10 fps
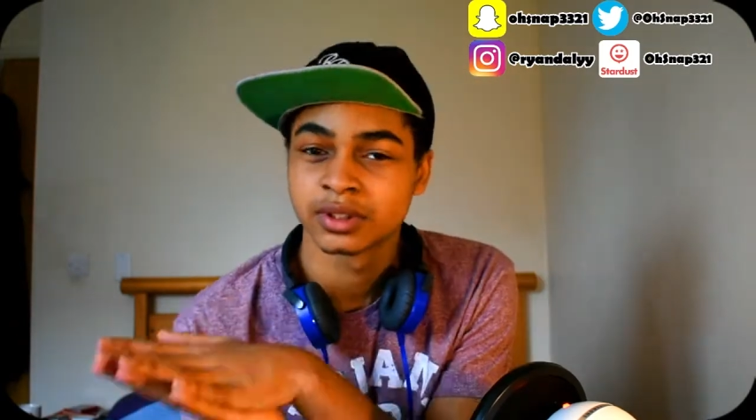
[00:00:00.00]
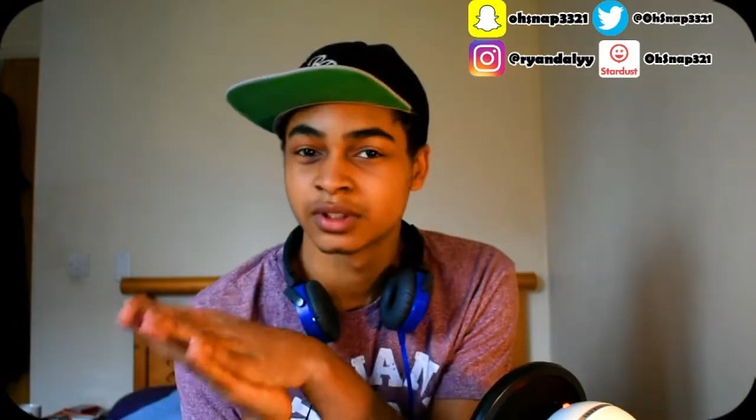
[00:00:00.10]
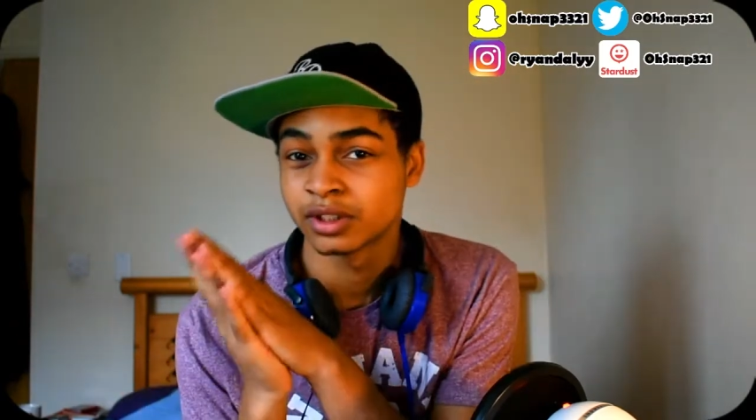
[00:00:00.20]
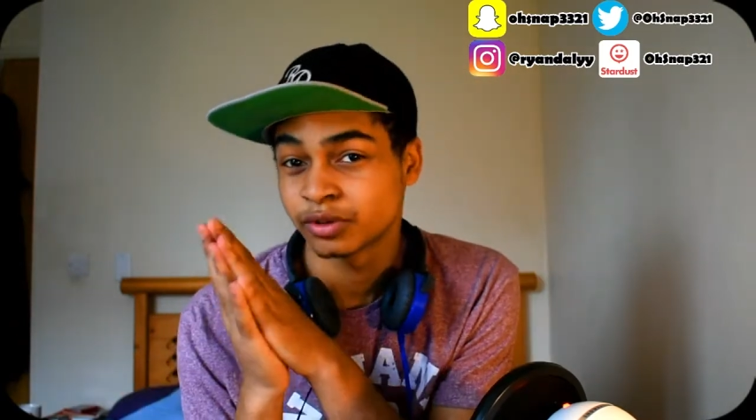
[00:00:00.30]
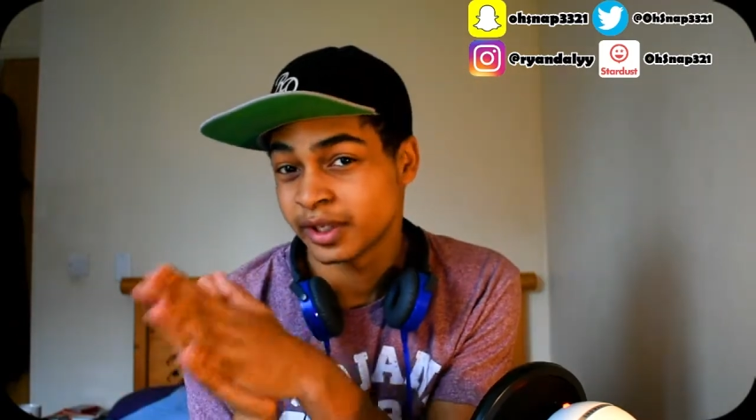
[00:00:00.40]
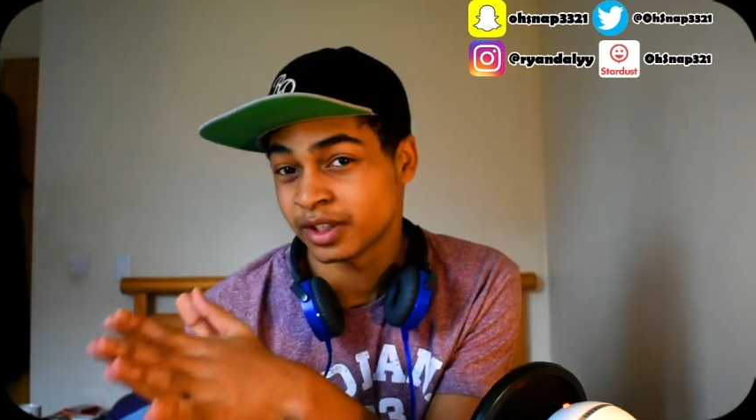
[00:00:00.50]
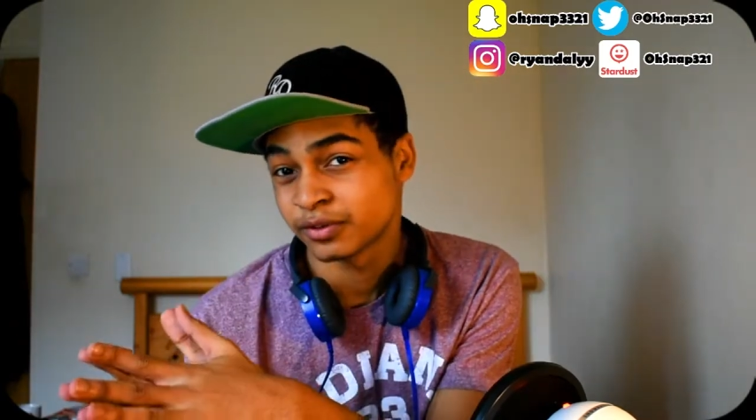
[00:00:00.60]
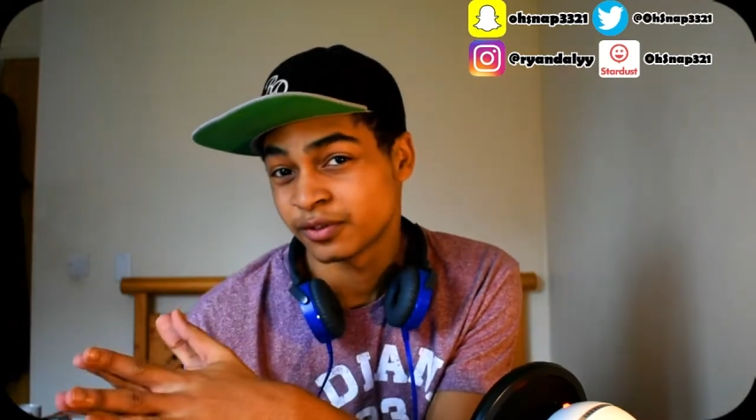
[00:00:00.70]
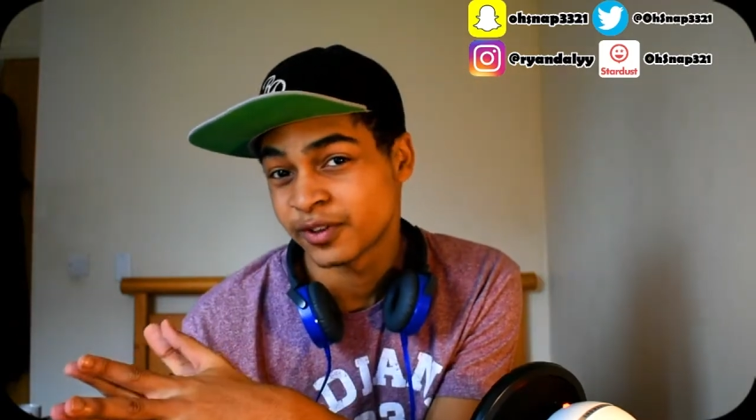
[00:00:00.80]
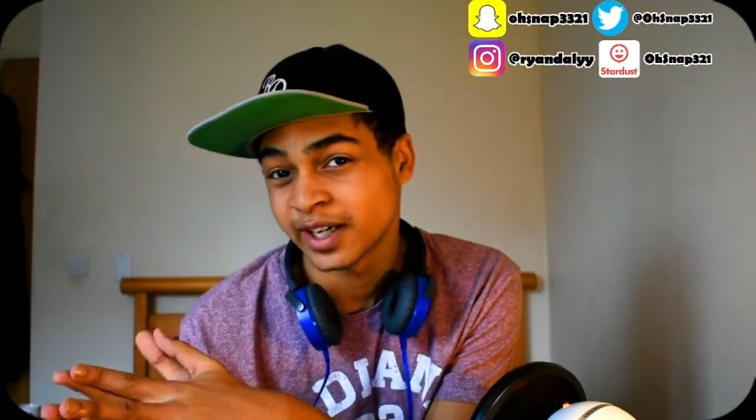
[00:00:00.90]
The trailer
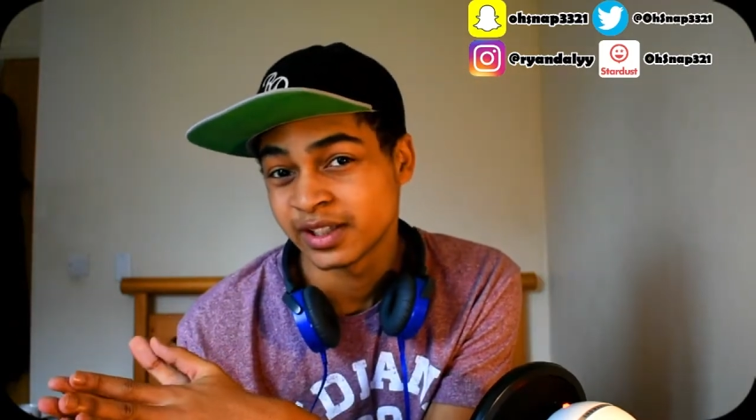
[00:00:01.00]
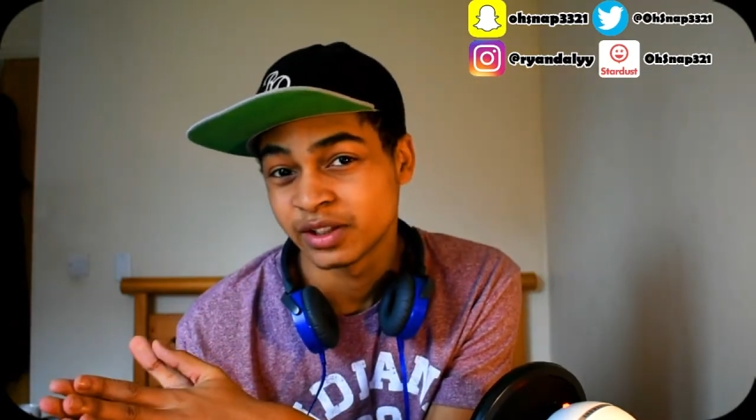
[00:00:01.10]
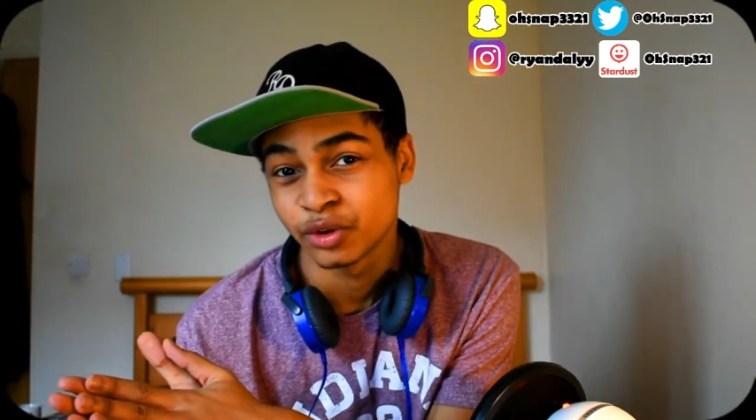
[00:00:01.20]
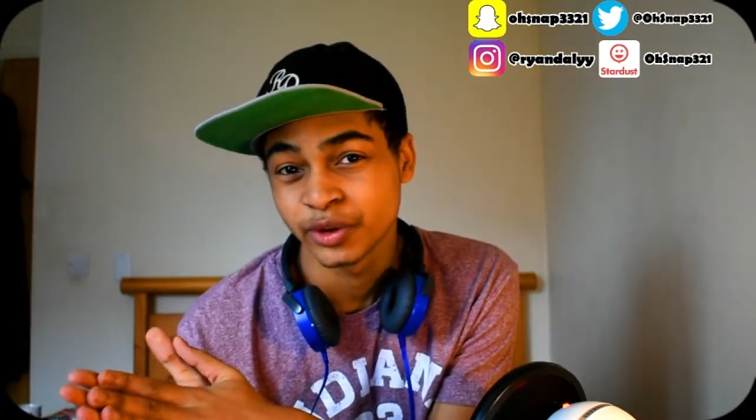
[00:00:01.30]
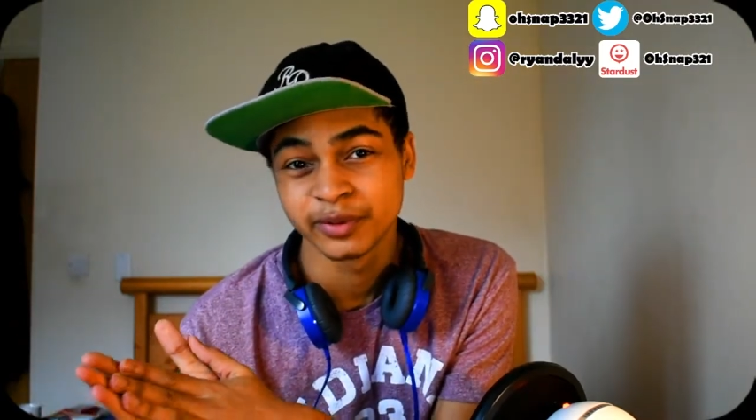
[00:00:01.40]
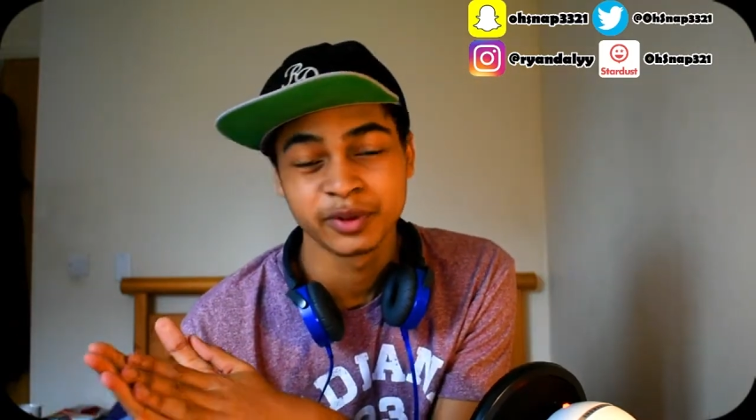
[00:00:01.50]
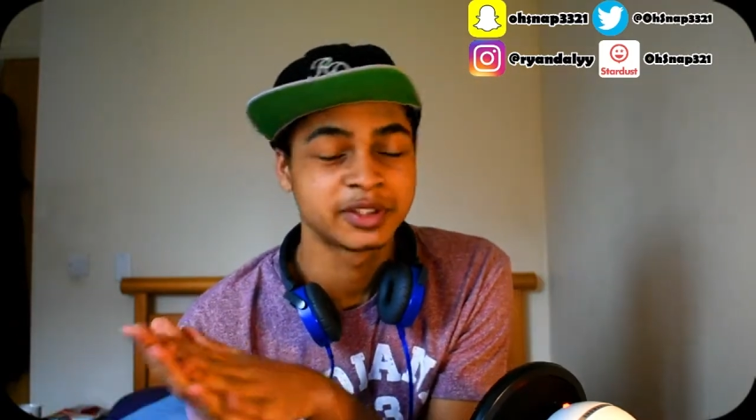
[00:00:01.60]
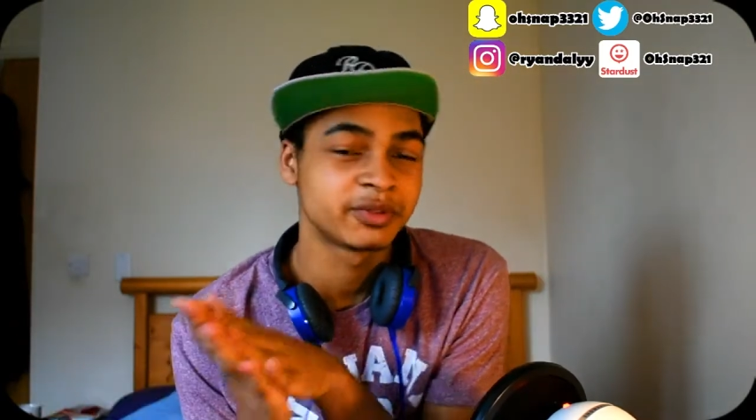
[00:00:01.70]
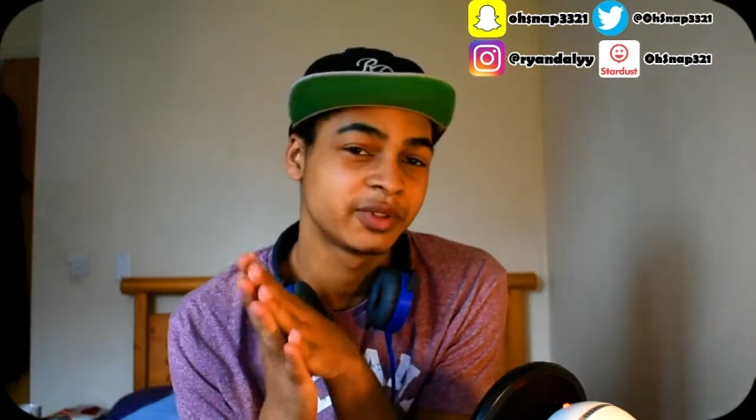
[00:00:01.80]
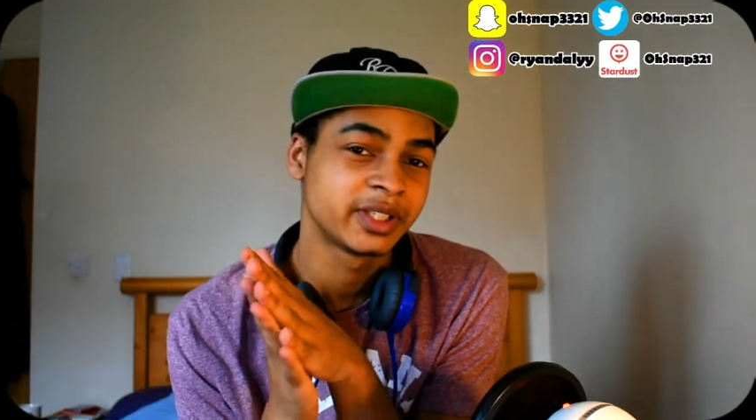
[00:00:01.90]
for Finding Dory
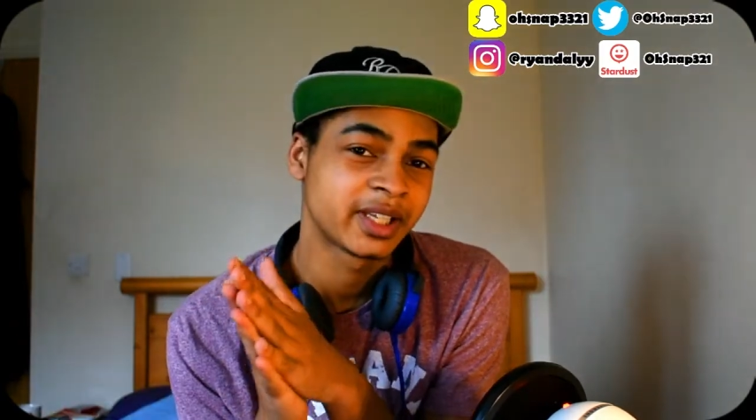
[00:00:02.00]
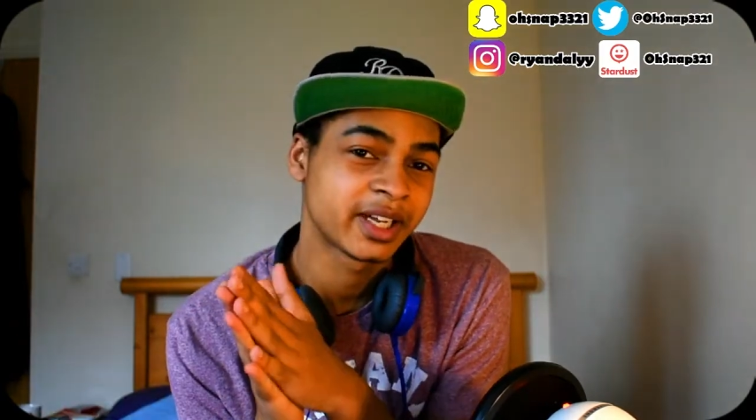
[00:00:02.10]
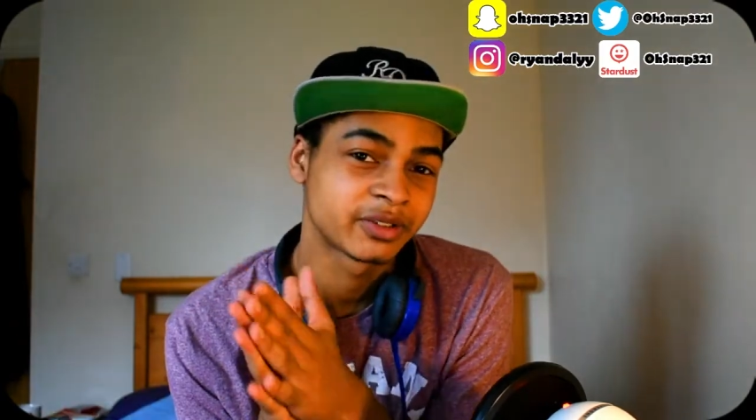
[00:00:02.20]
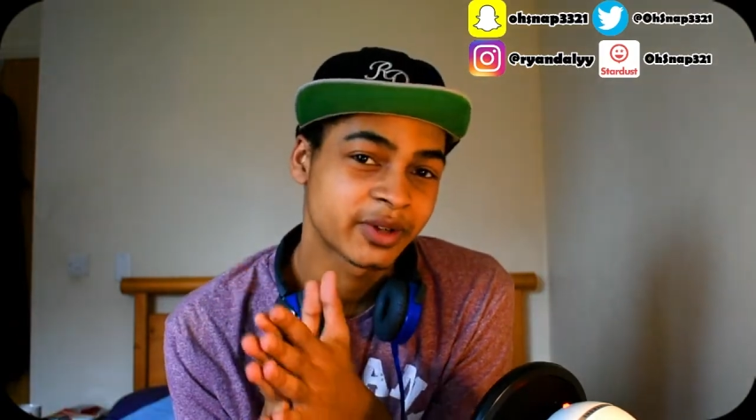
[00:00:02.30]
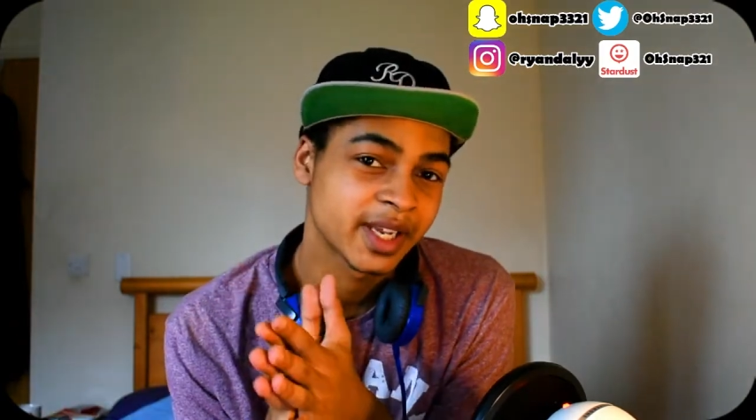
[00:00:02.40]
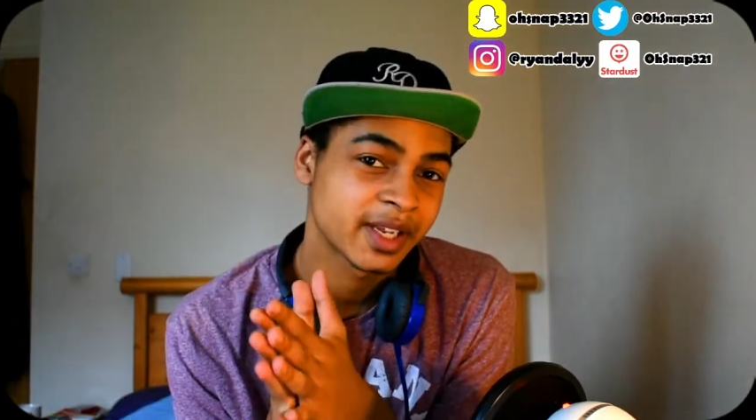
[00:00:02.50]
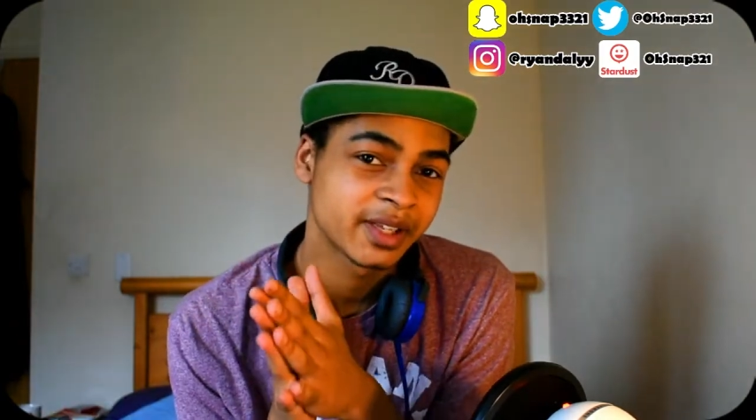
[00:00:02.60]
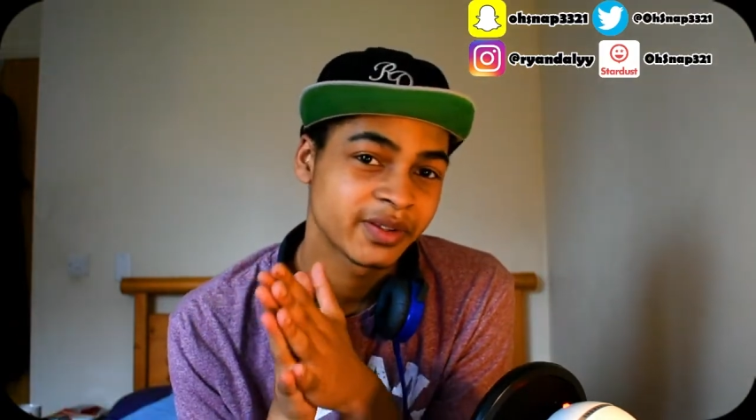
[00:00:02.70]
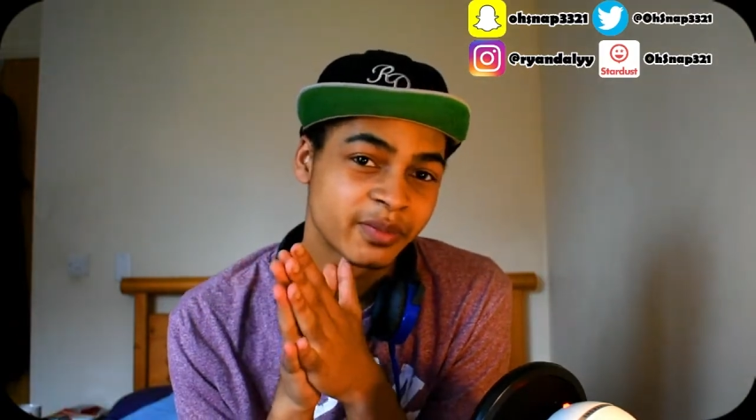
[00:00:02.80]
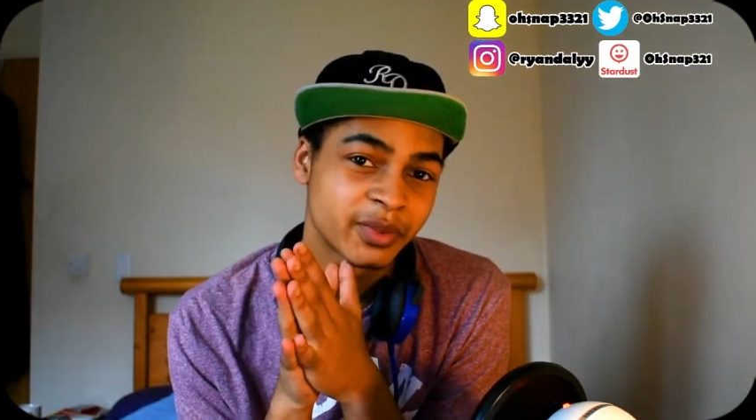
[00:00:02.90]
wasn't really that great
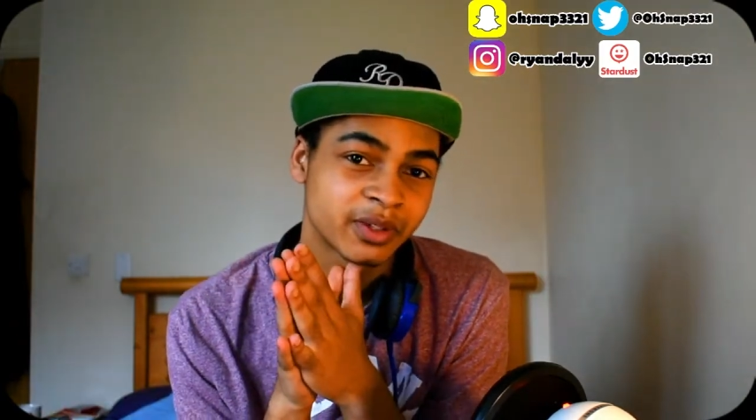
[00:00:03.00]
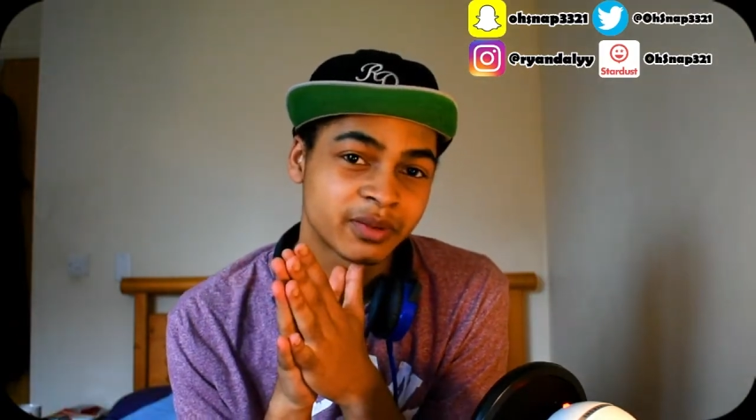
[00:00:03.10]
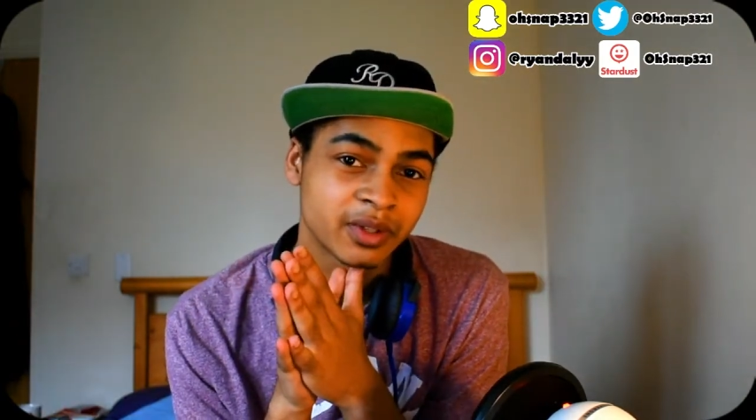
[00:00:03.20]
either, but